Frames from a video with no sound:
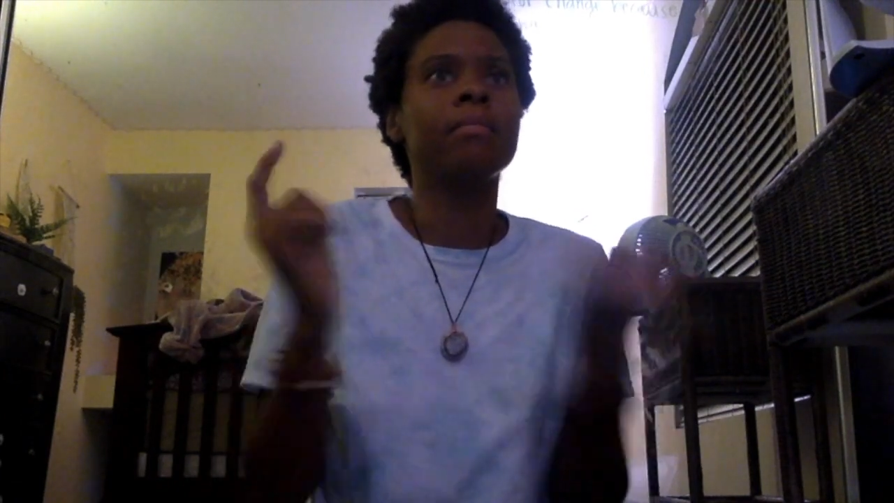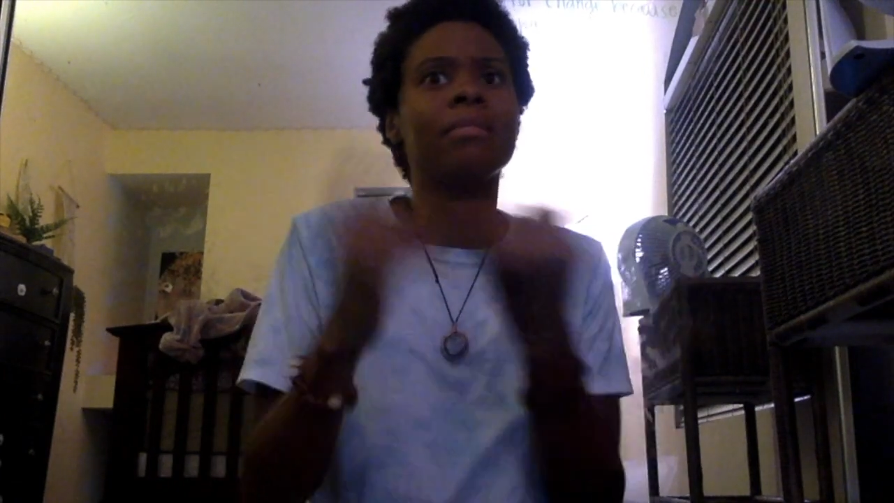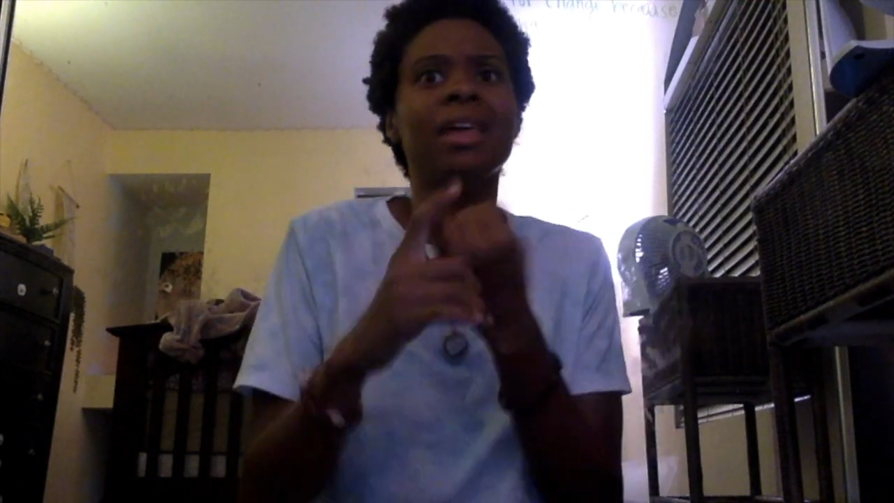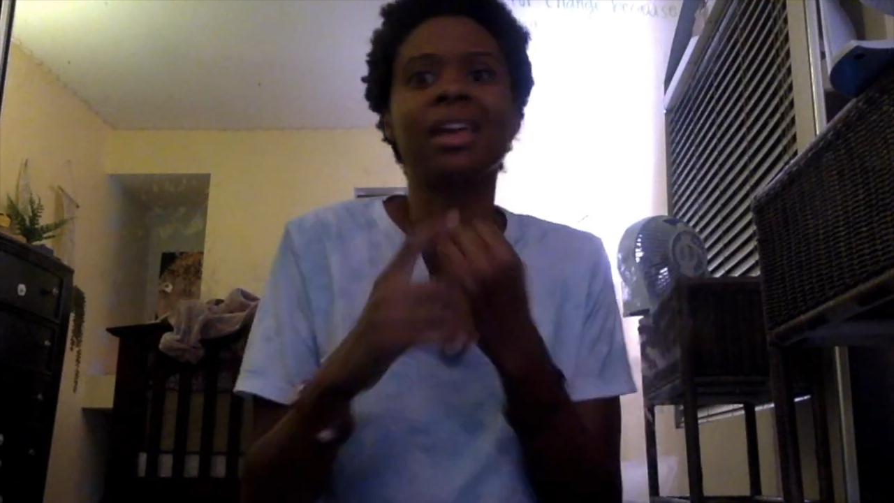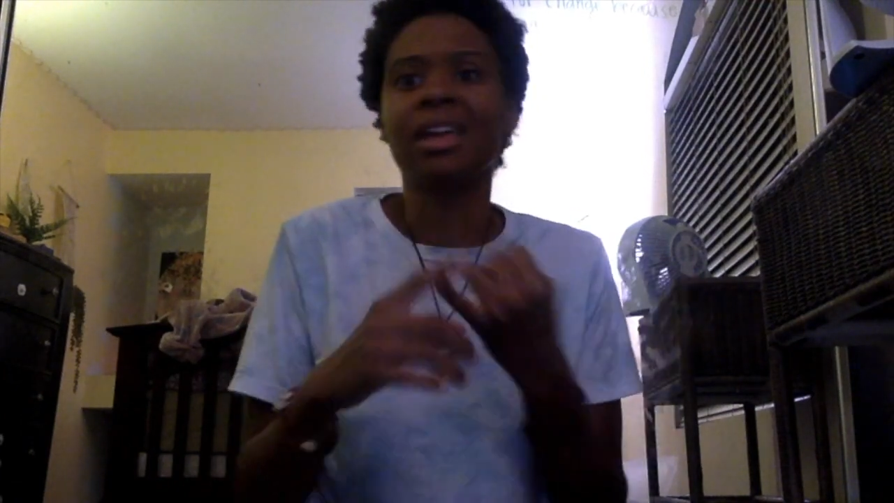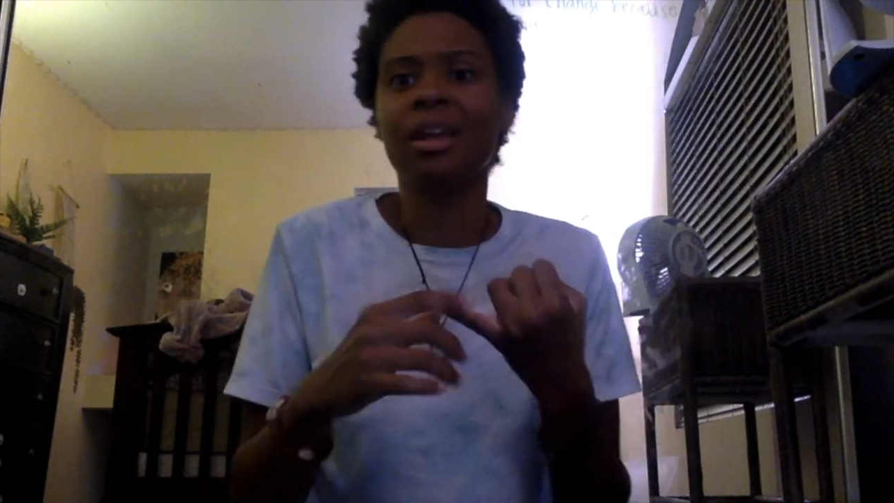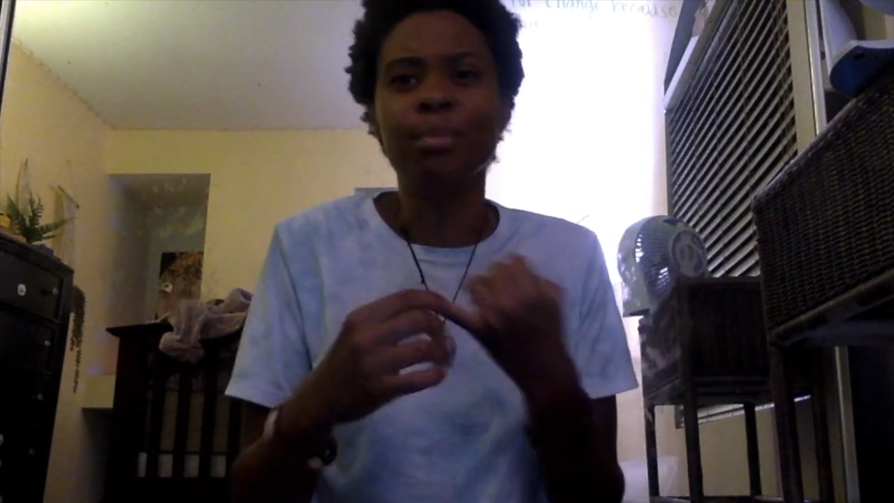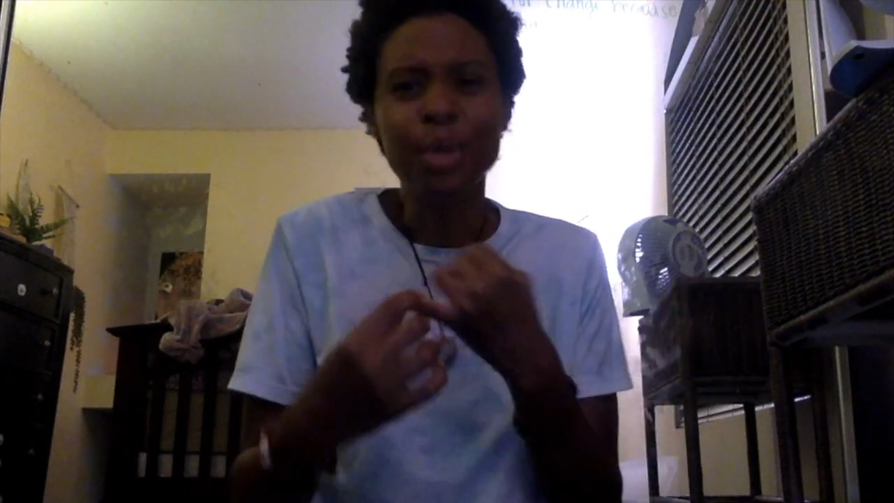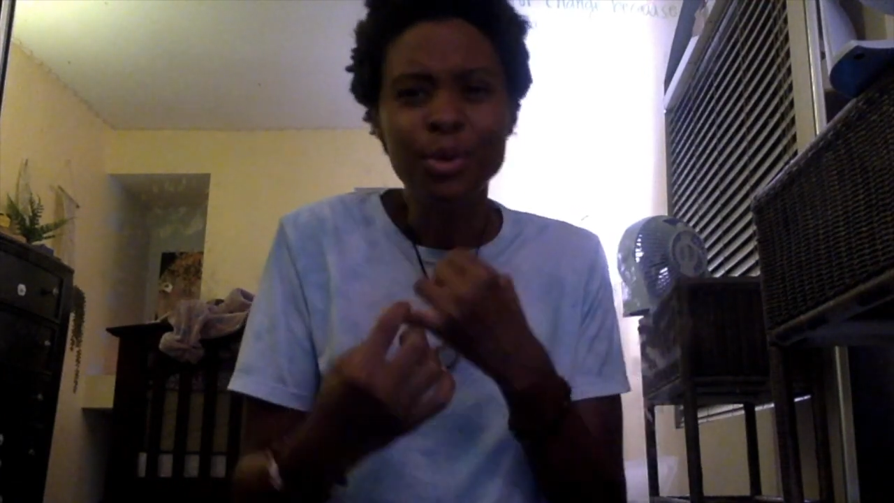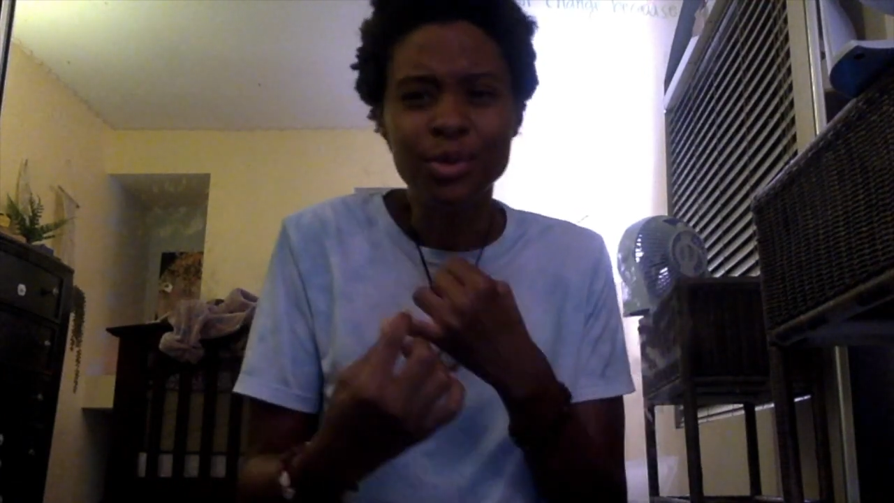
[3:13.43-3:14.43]
like an
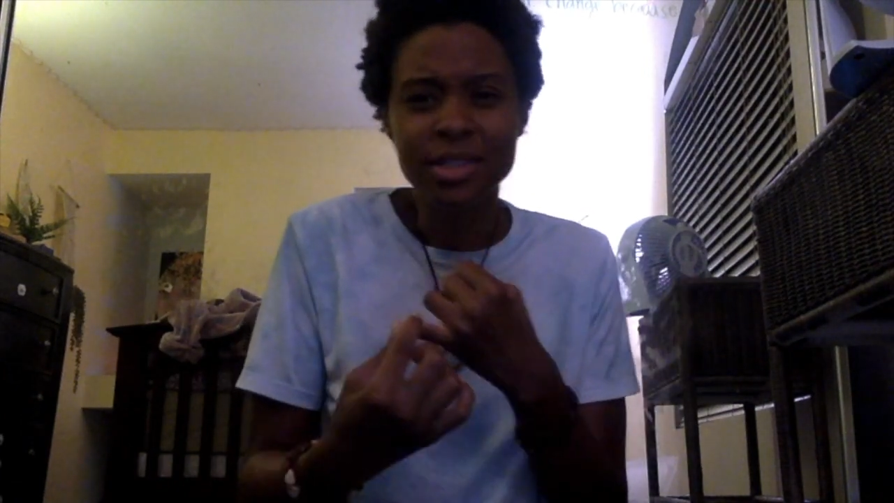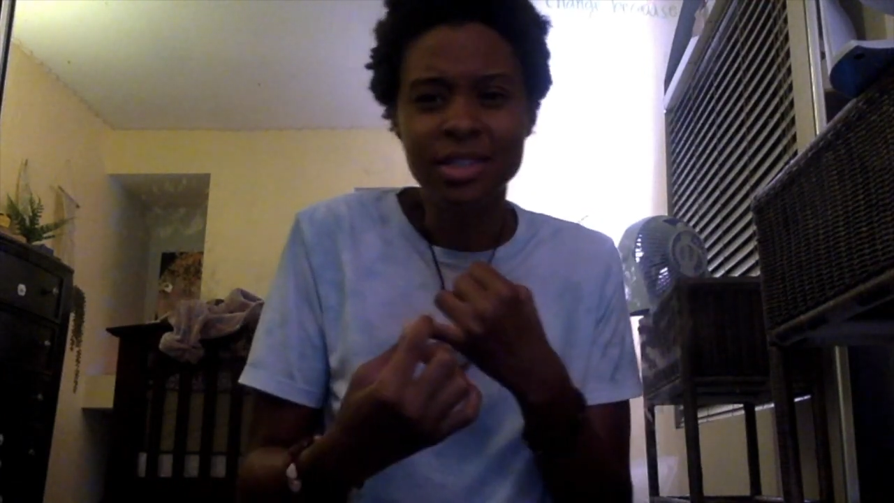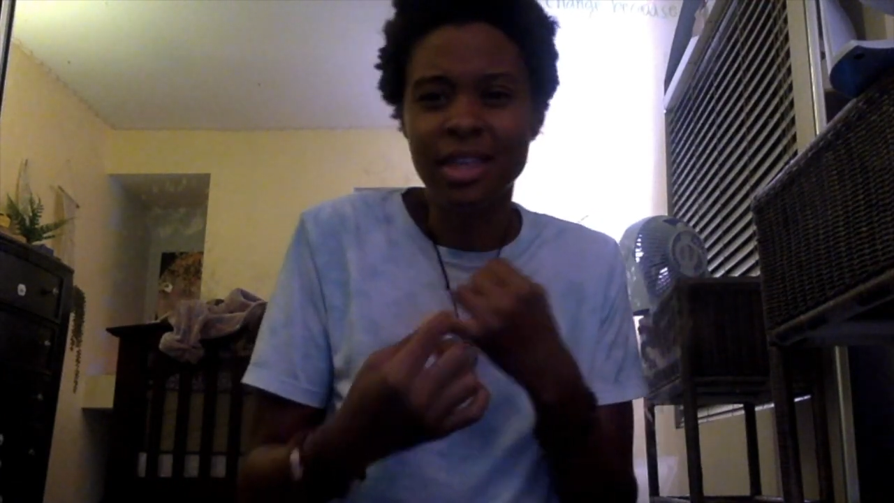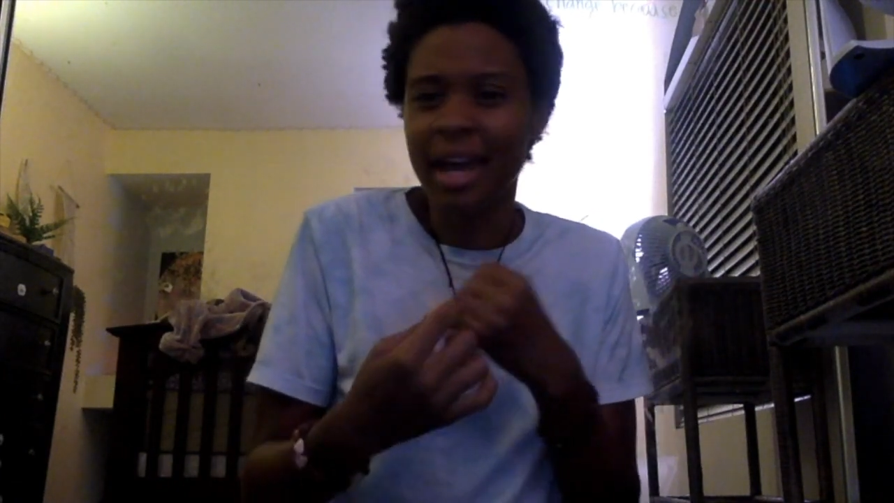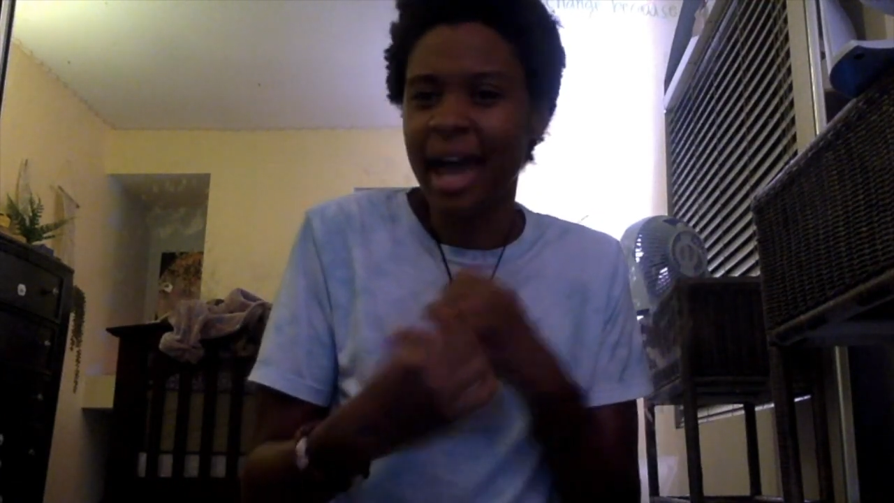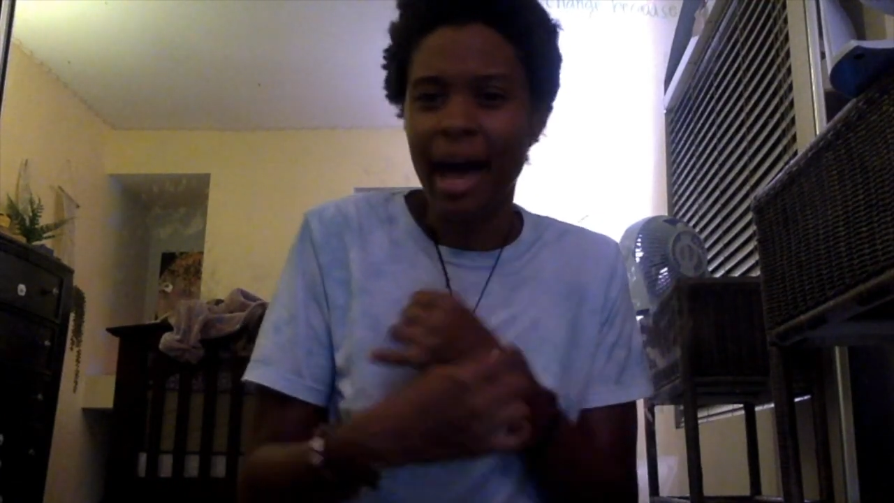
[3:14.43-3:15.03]
abuse that